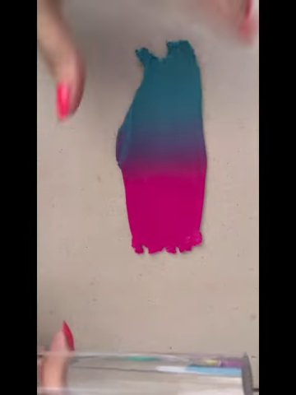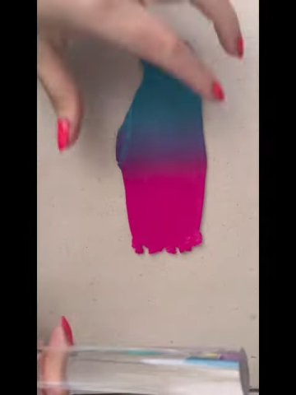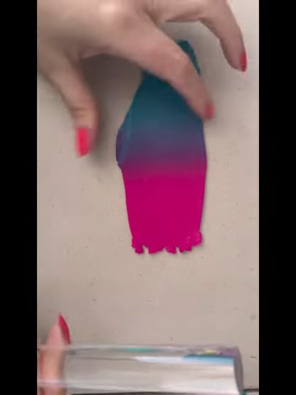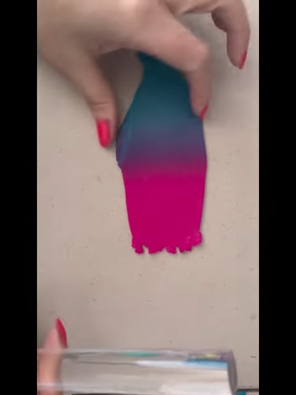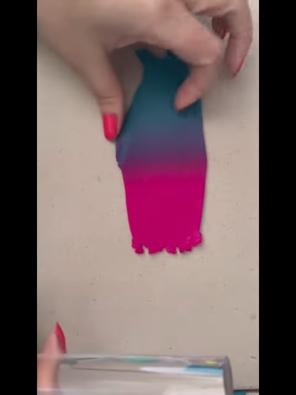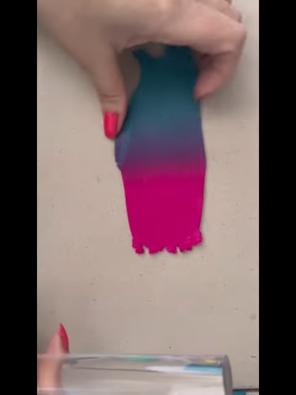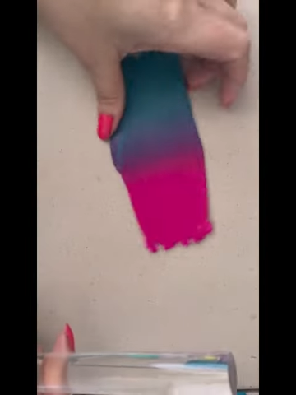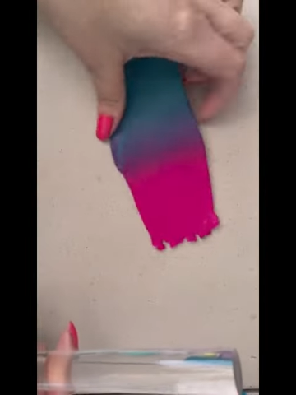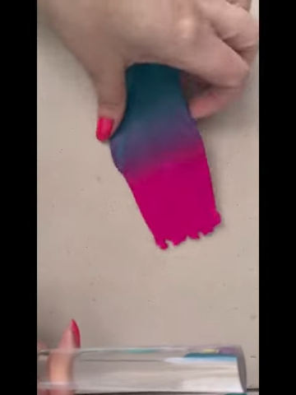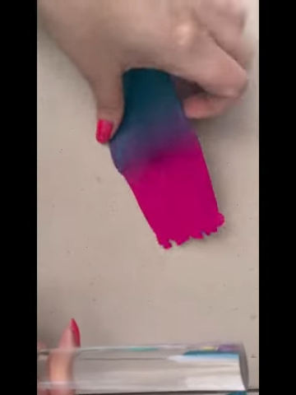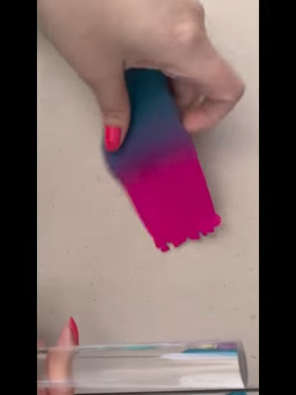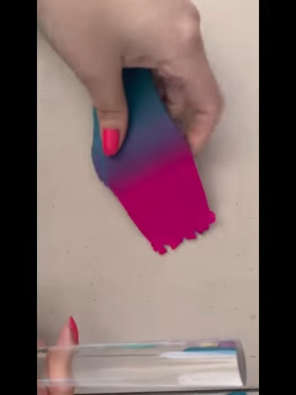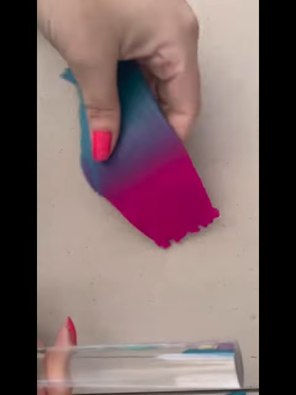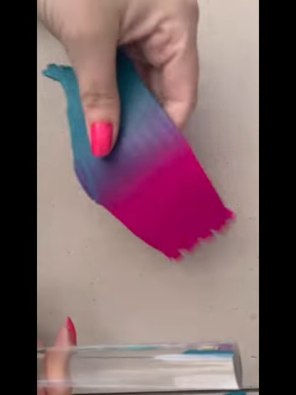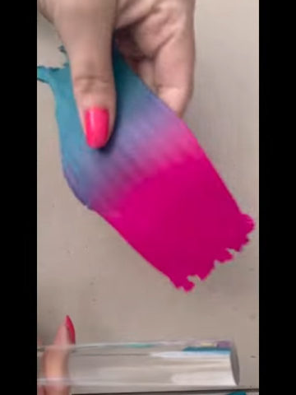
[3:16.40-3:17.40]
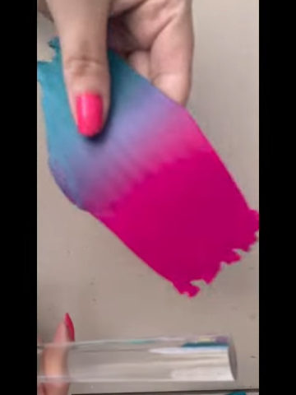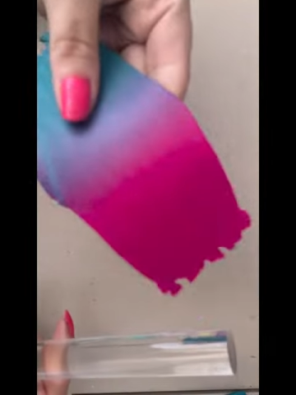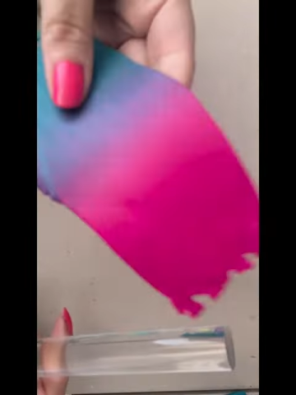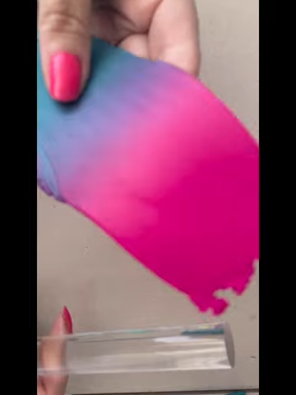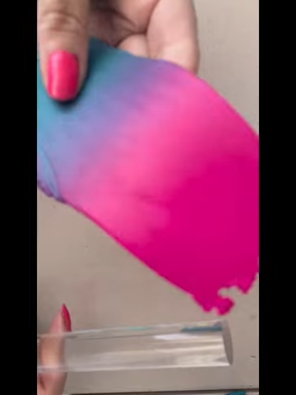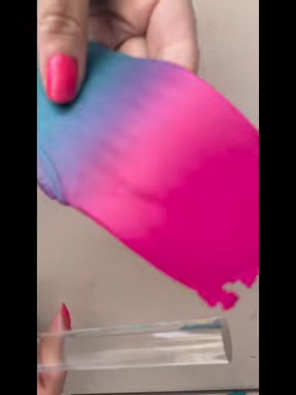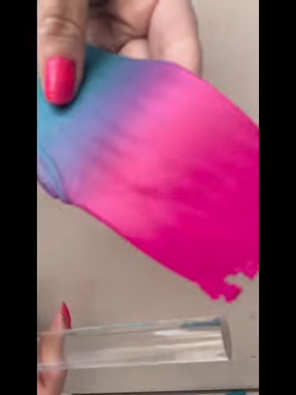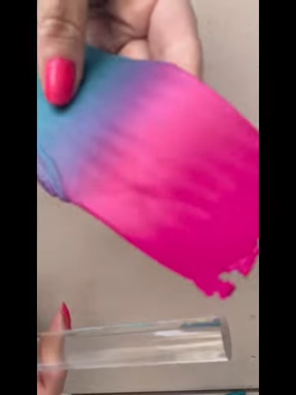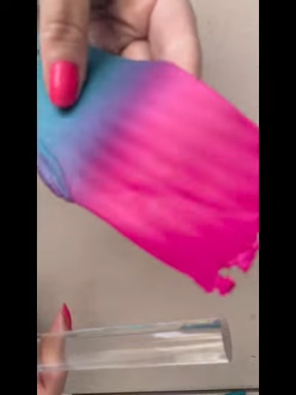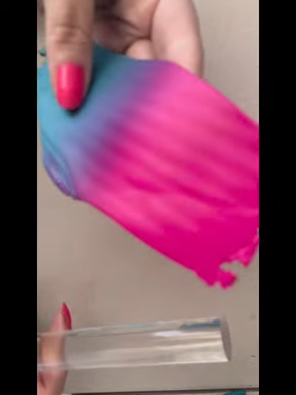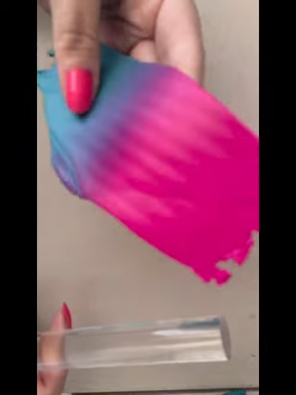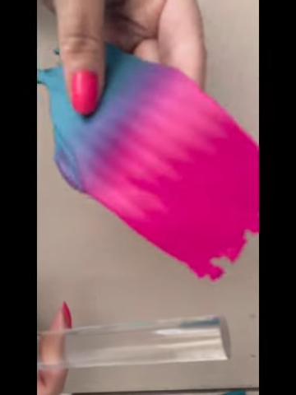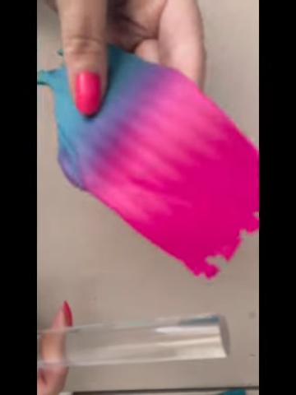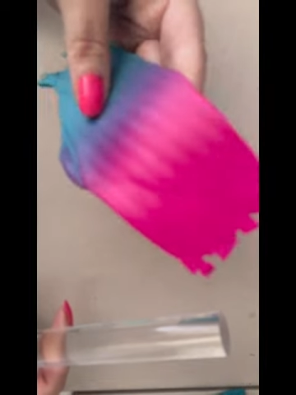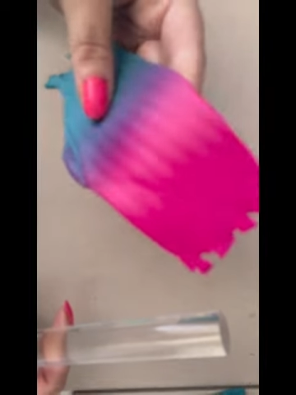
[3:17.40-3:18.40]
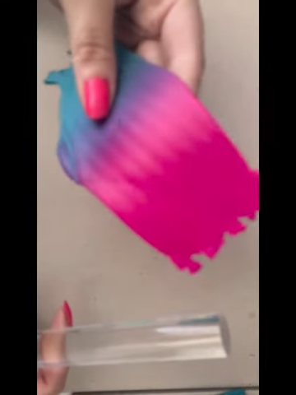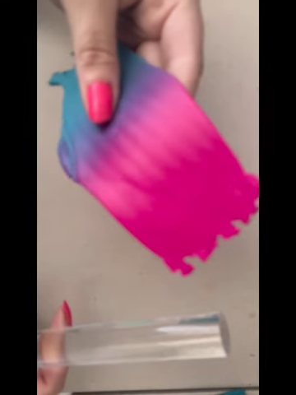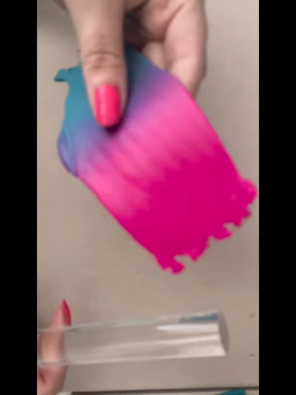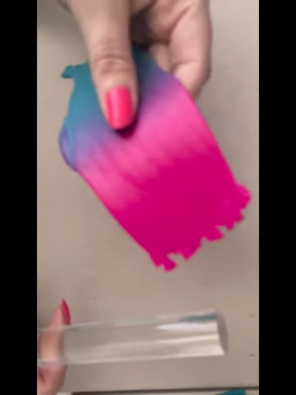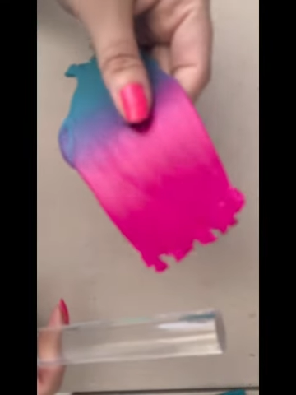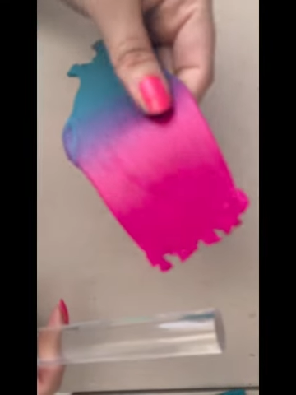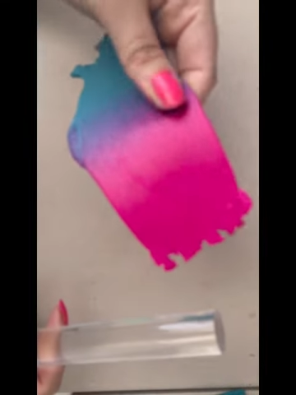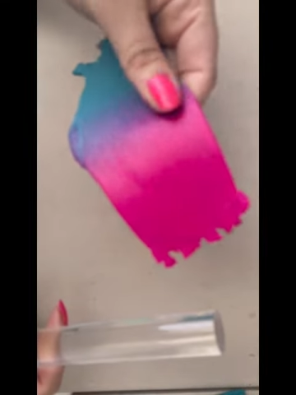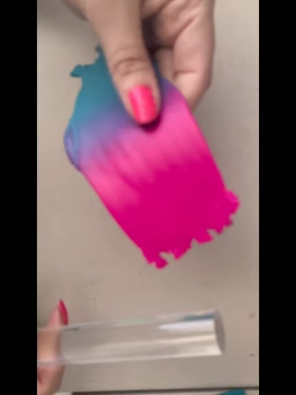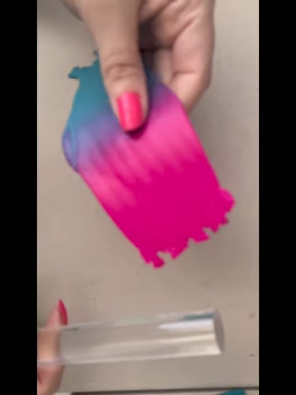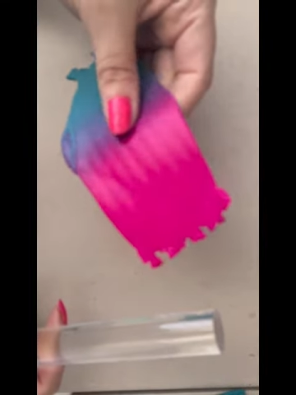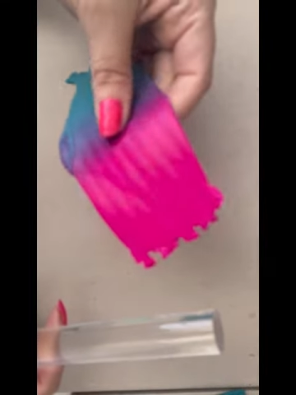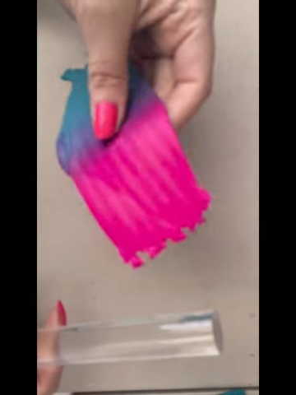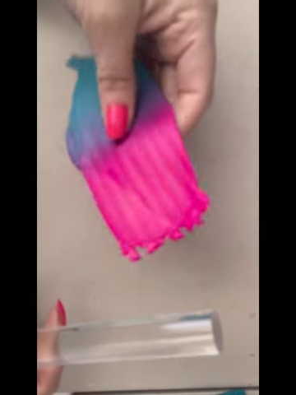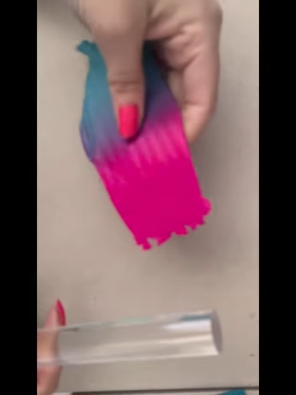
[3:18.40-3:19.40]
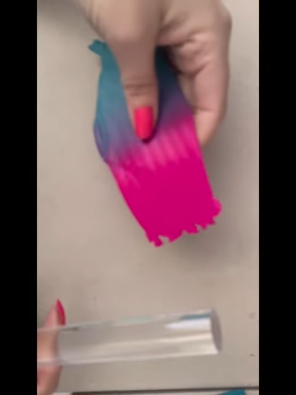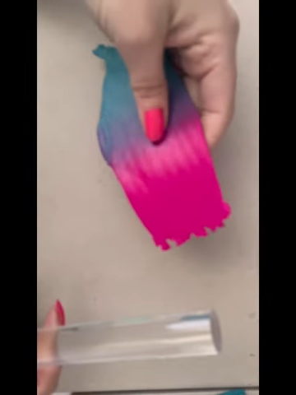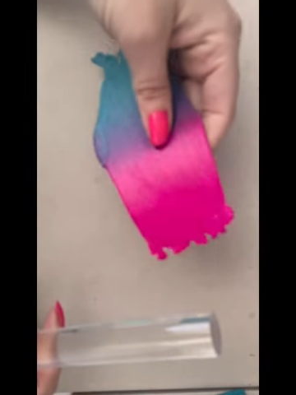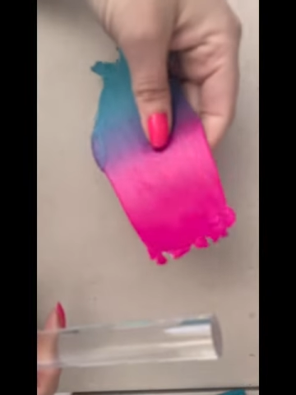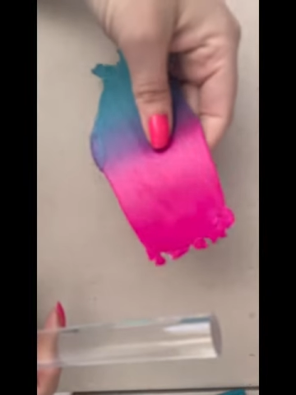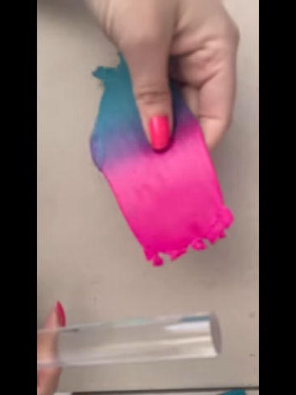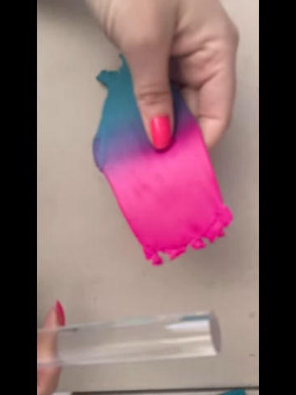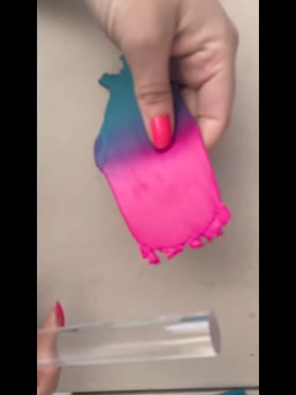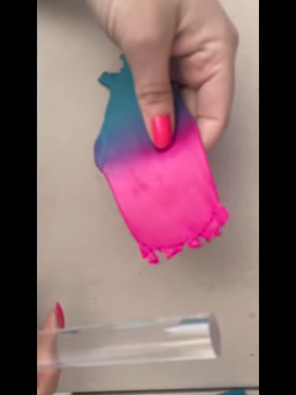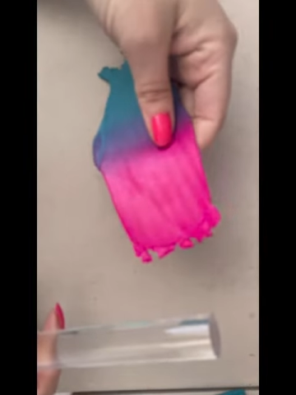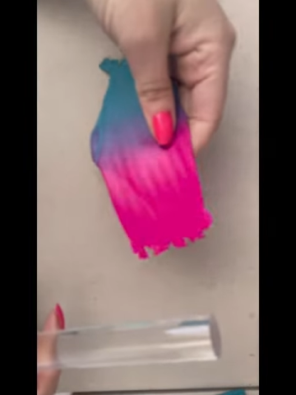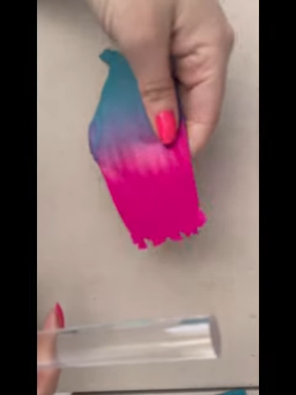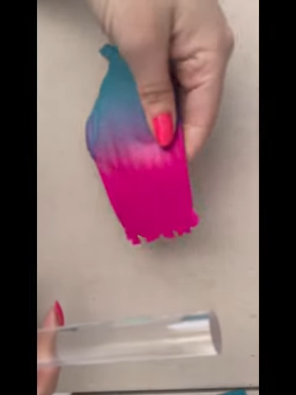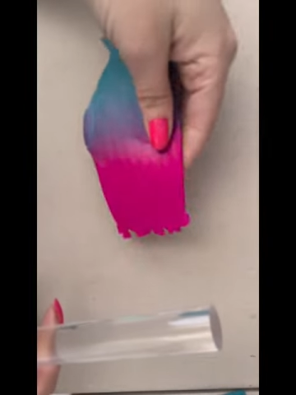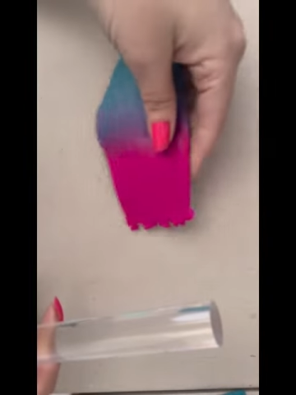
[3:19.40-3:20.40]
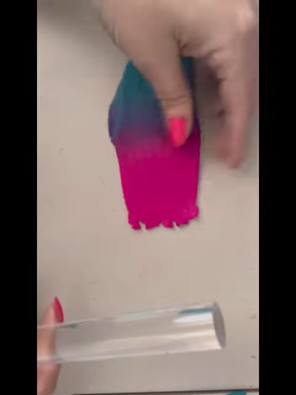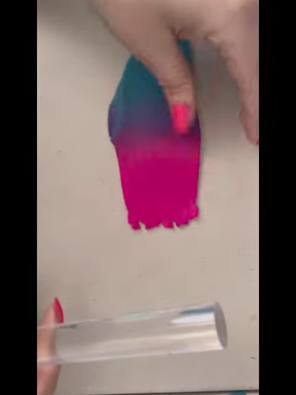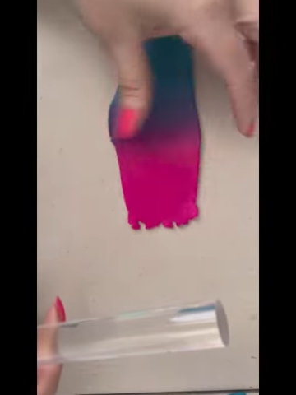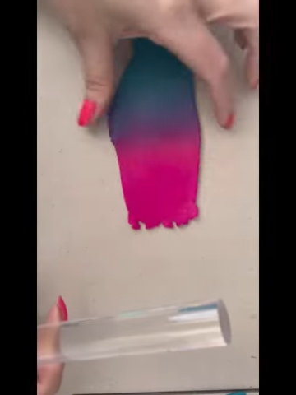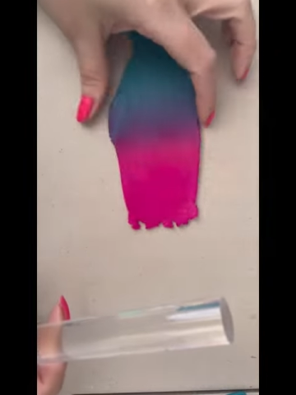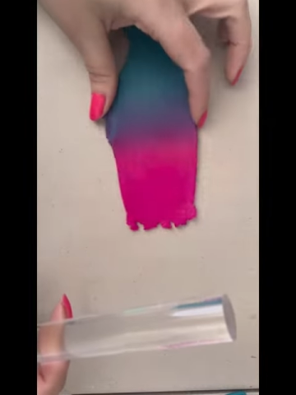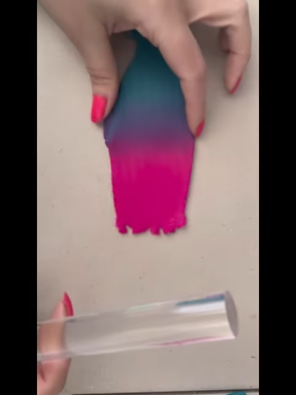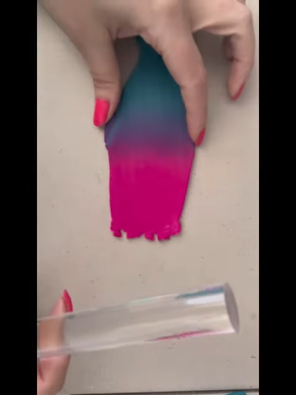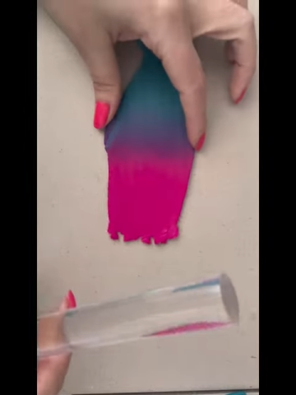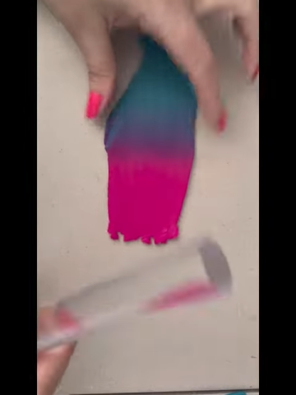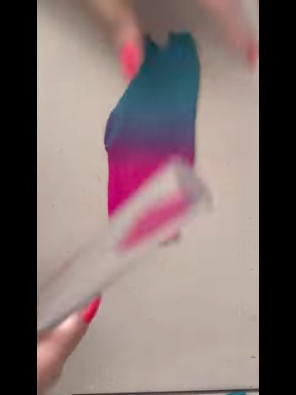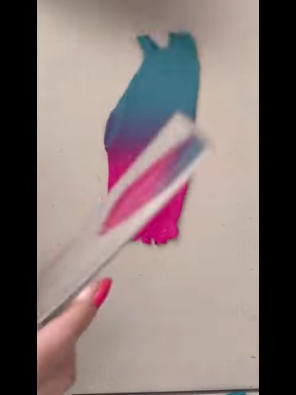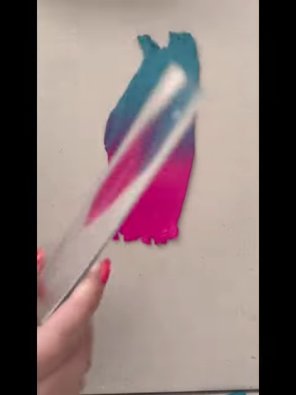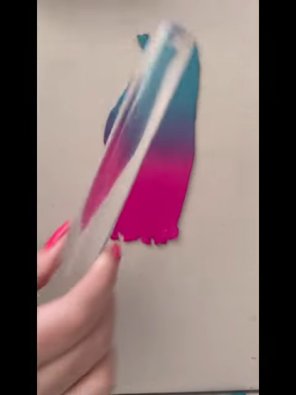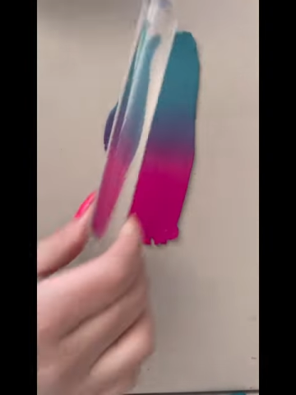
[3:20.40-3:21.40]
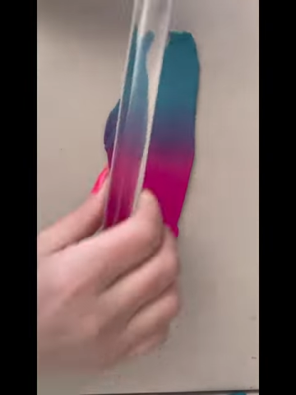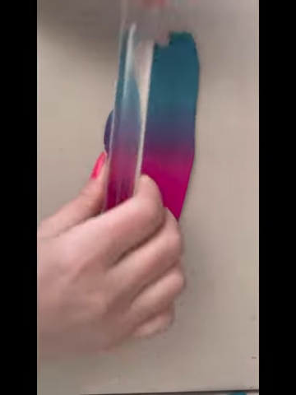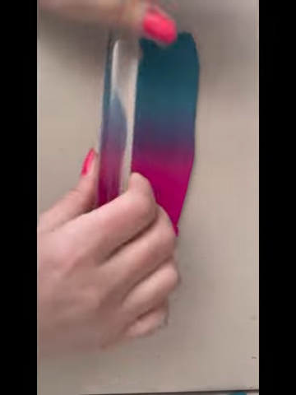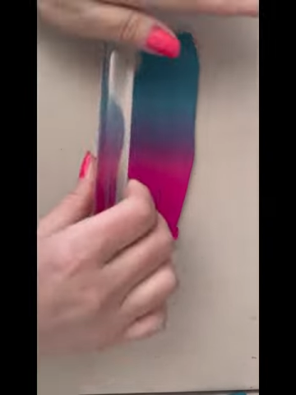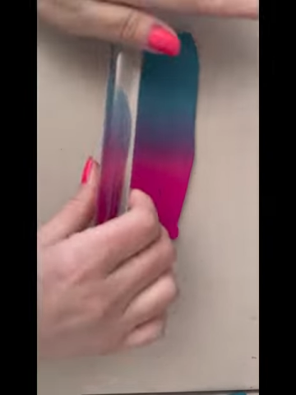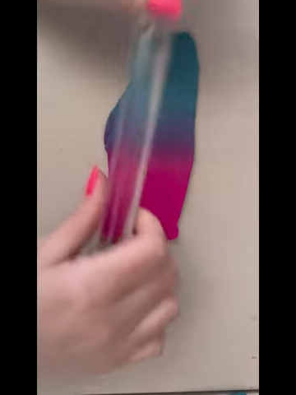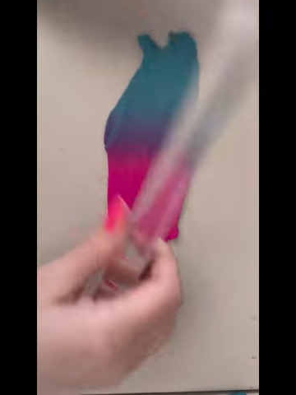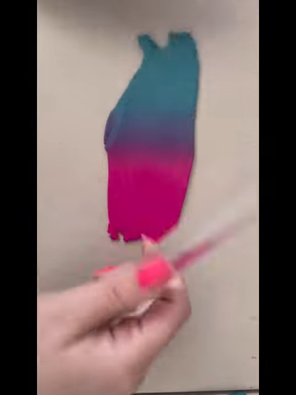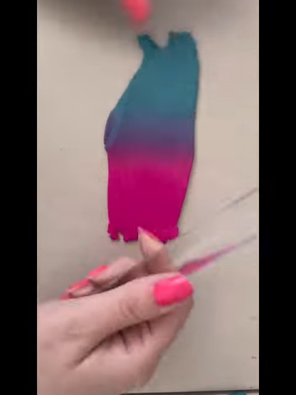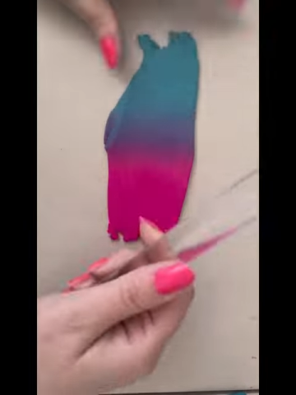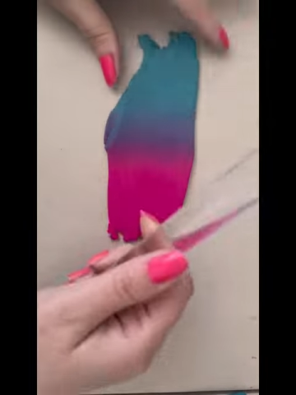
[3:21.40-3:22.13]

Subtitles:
(no speaker visible)